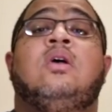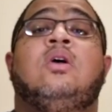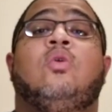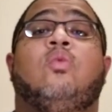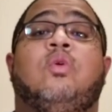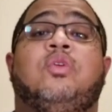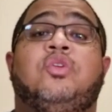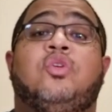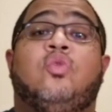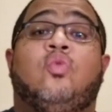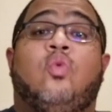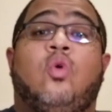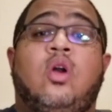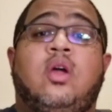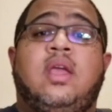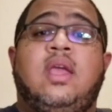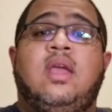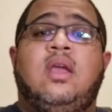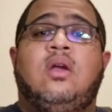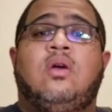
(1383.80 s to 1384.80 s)
when you're
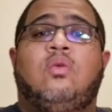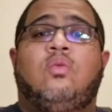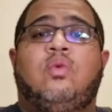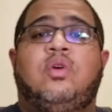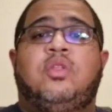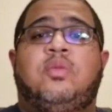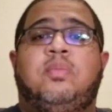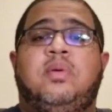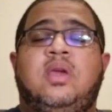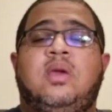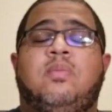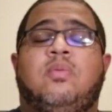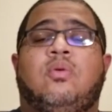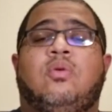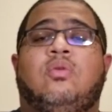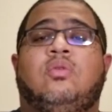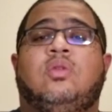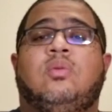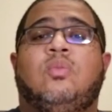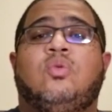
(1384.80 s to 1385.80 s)
working with
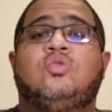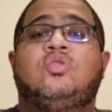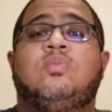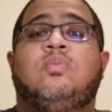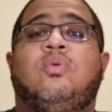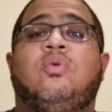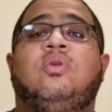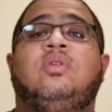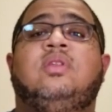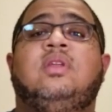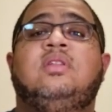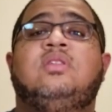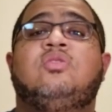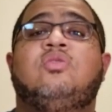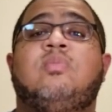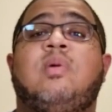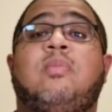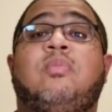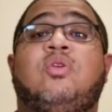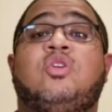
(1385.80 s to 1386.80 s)
people, the most important thing to
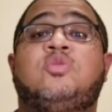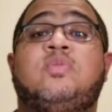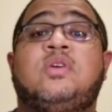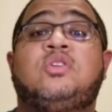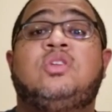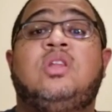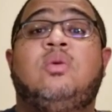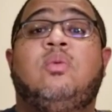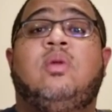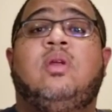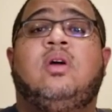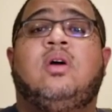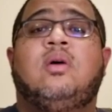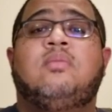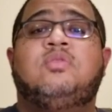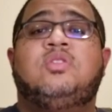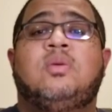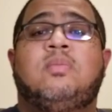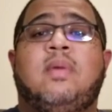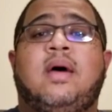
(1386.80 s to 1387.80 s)
remember, especially when it
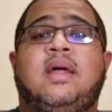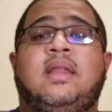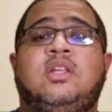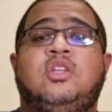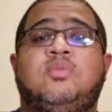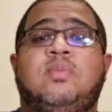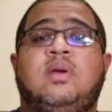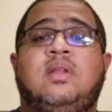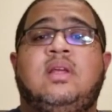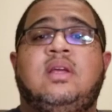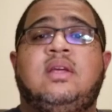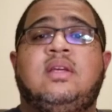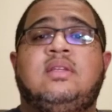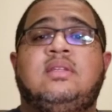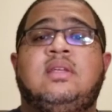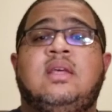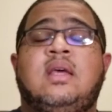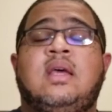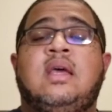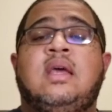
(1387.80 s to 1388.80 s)
comes to management,
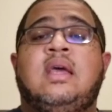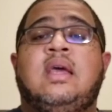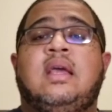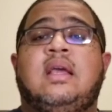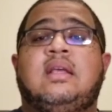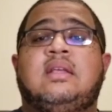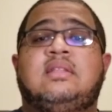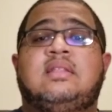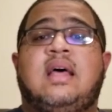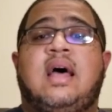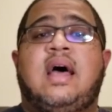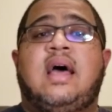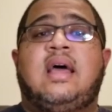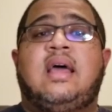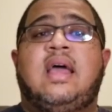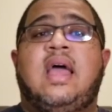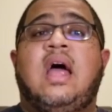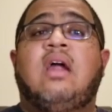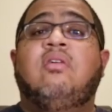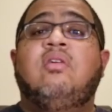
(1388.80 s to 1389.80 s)
is
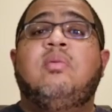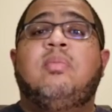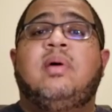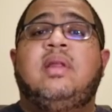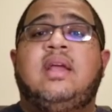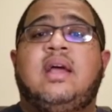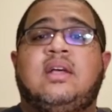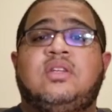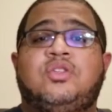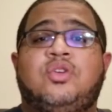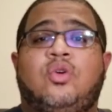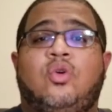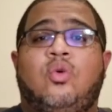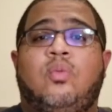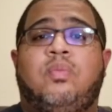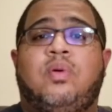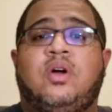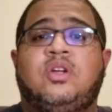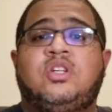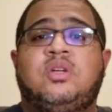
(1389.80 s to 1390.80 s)
that everybody has their
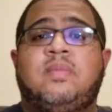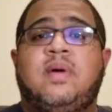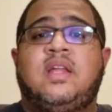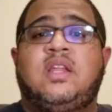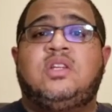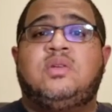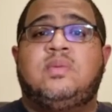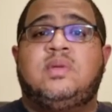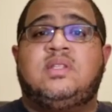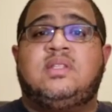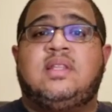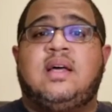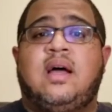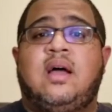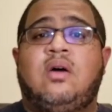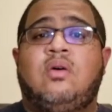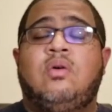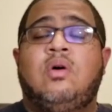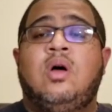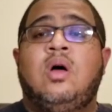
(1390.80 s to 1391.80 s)
own project management
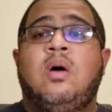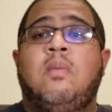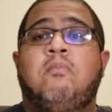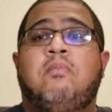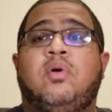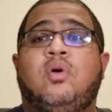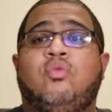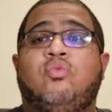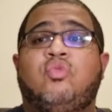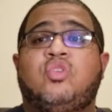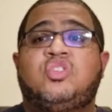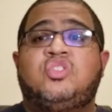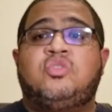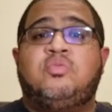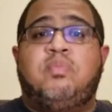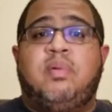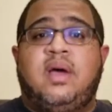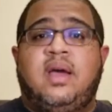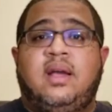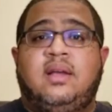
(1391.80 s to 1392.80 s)
style, but
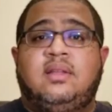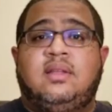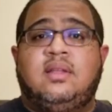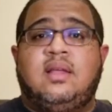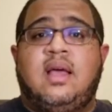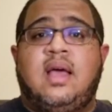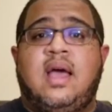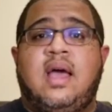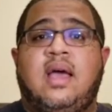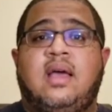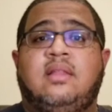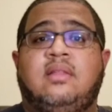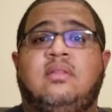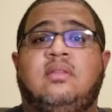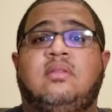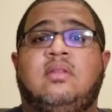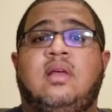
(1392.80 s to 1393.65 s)
respect and